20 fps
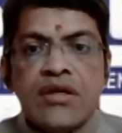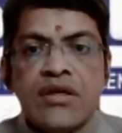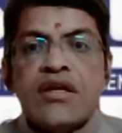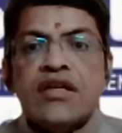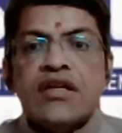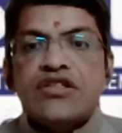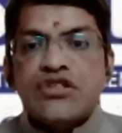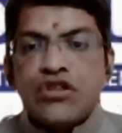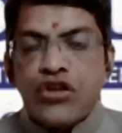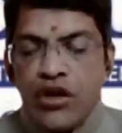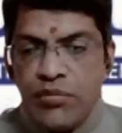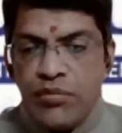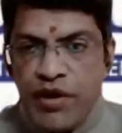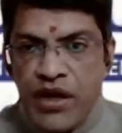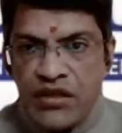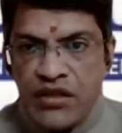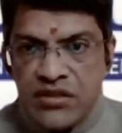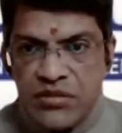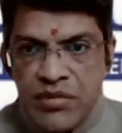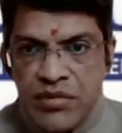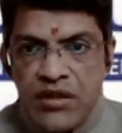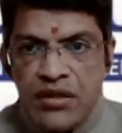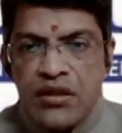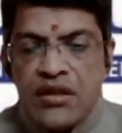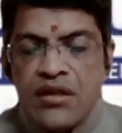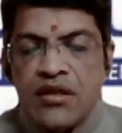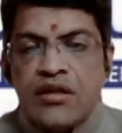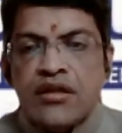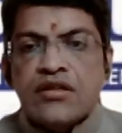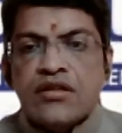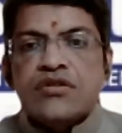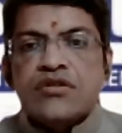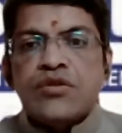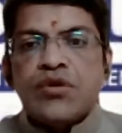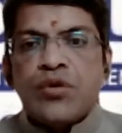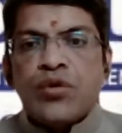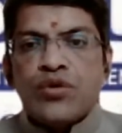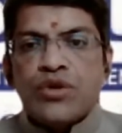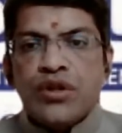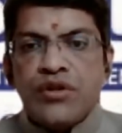It's not possible.
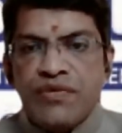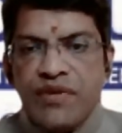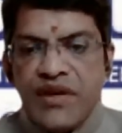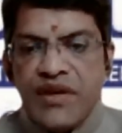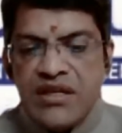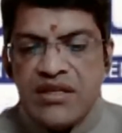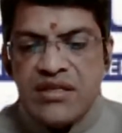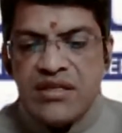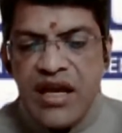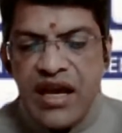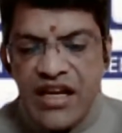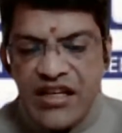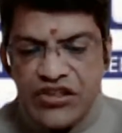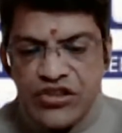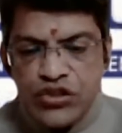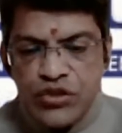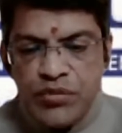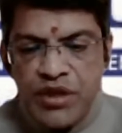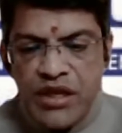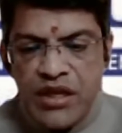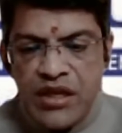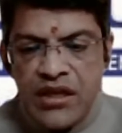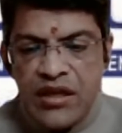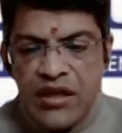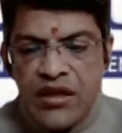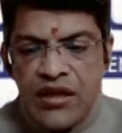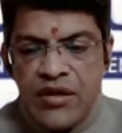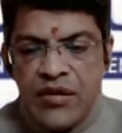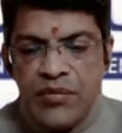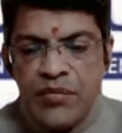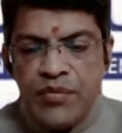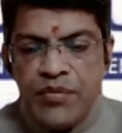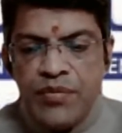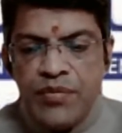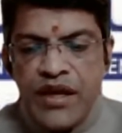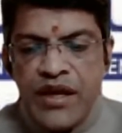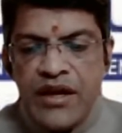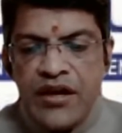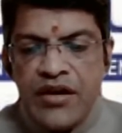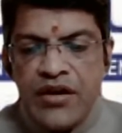So the fees has to be
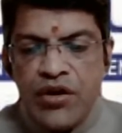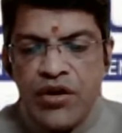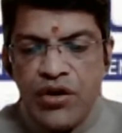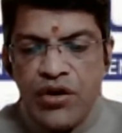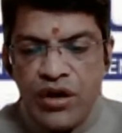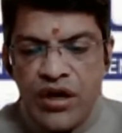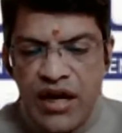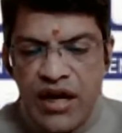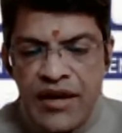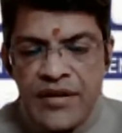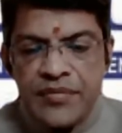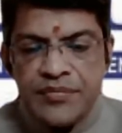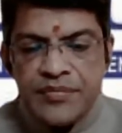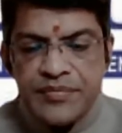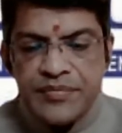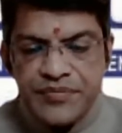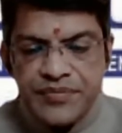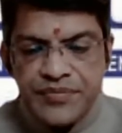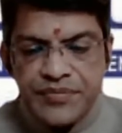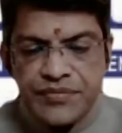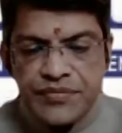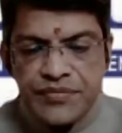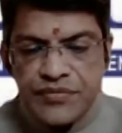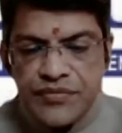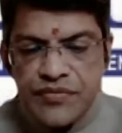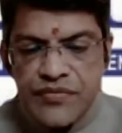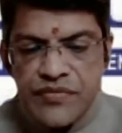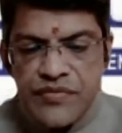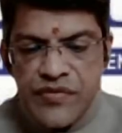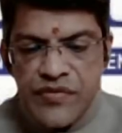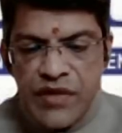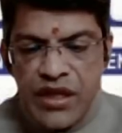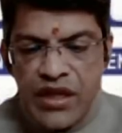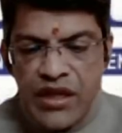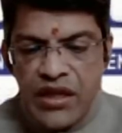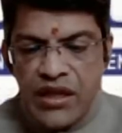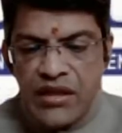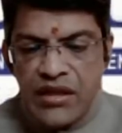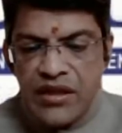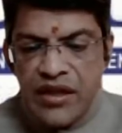paid online.
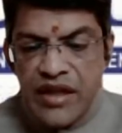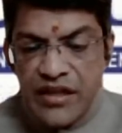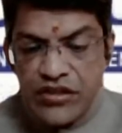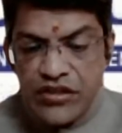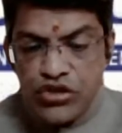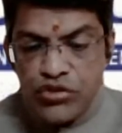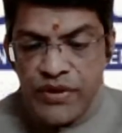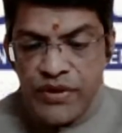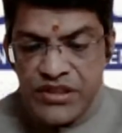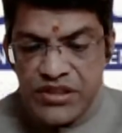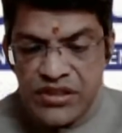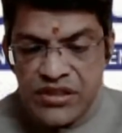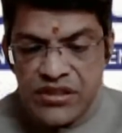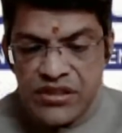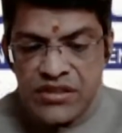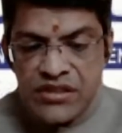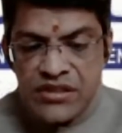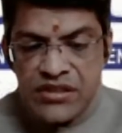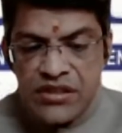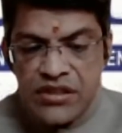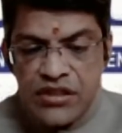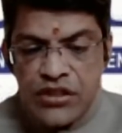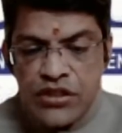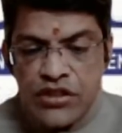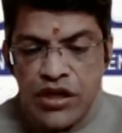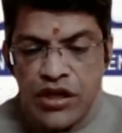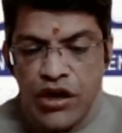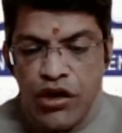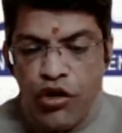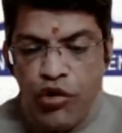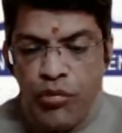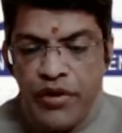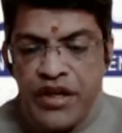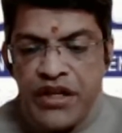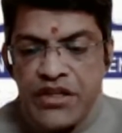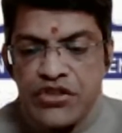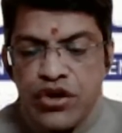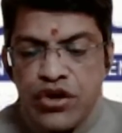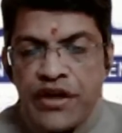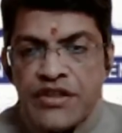The next question is, how many
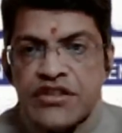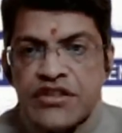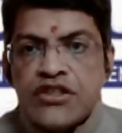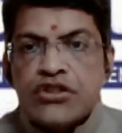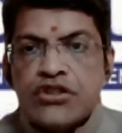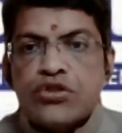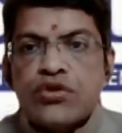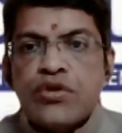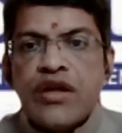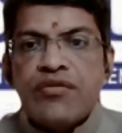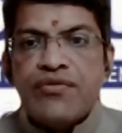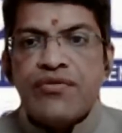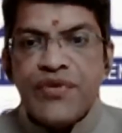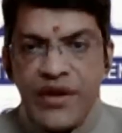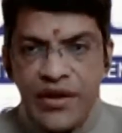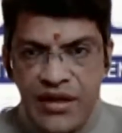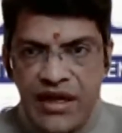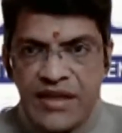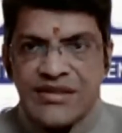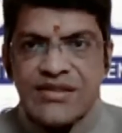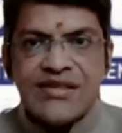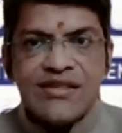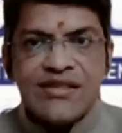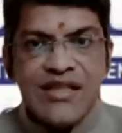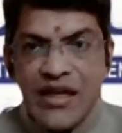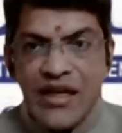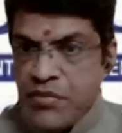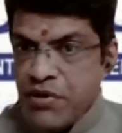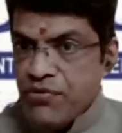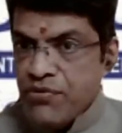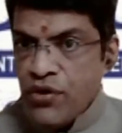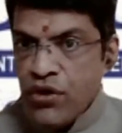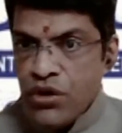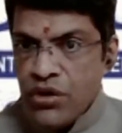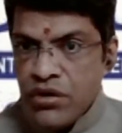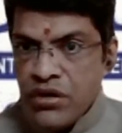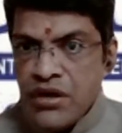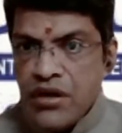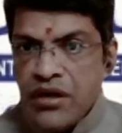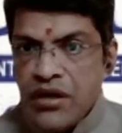choices should I fill? As I said
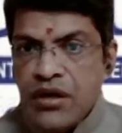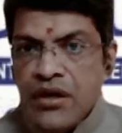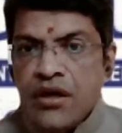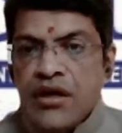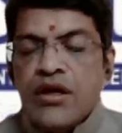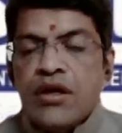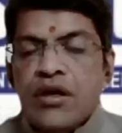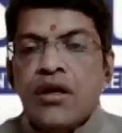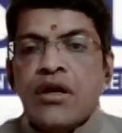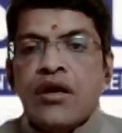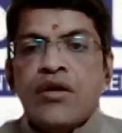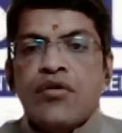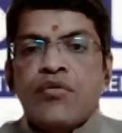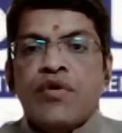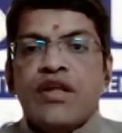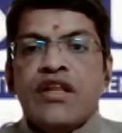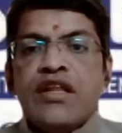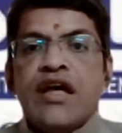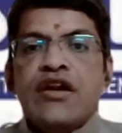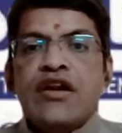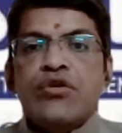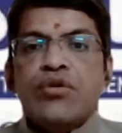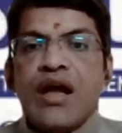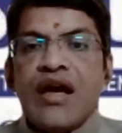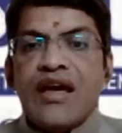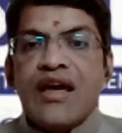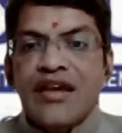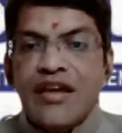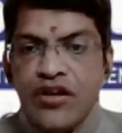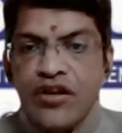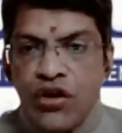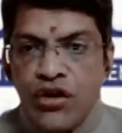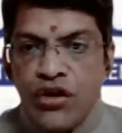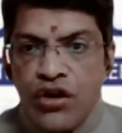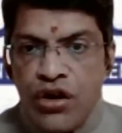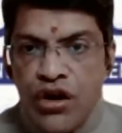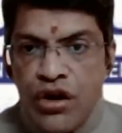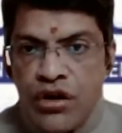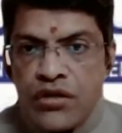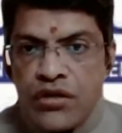before, whether you like it or
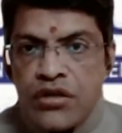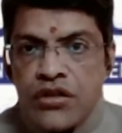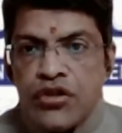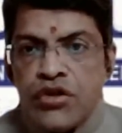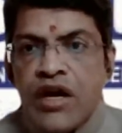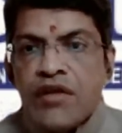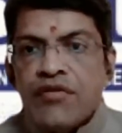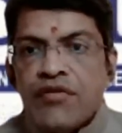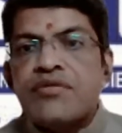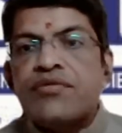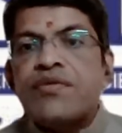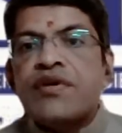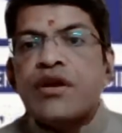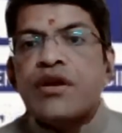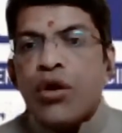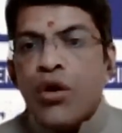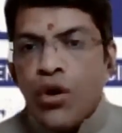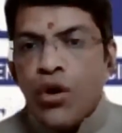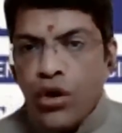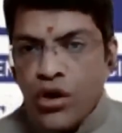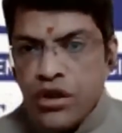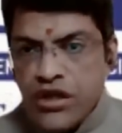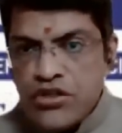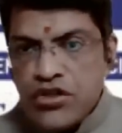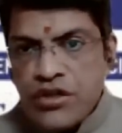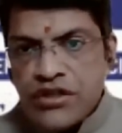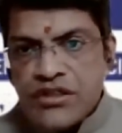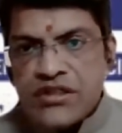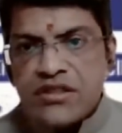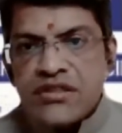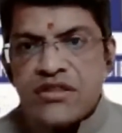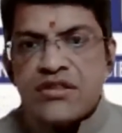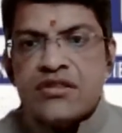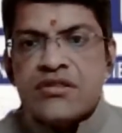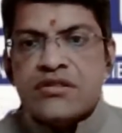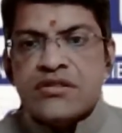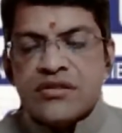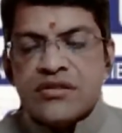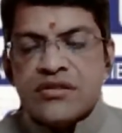not, you have to fill all the choices,